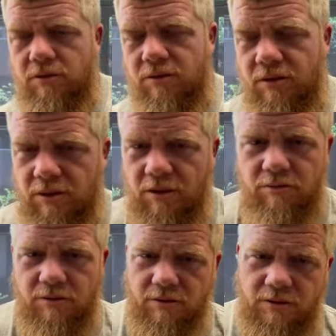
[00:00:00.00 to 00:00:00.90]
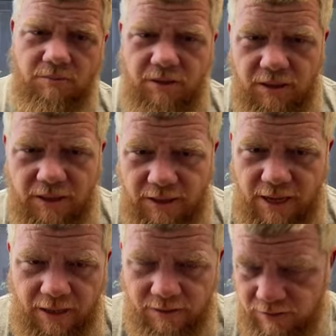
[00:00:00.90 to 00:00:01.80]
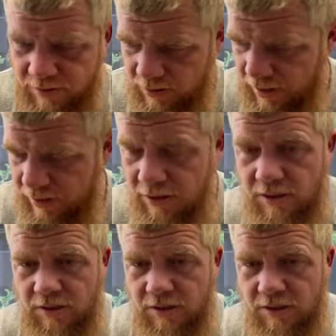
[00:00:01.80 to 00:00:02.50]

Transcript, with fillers: You know, something like that. Okay,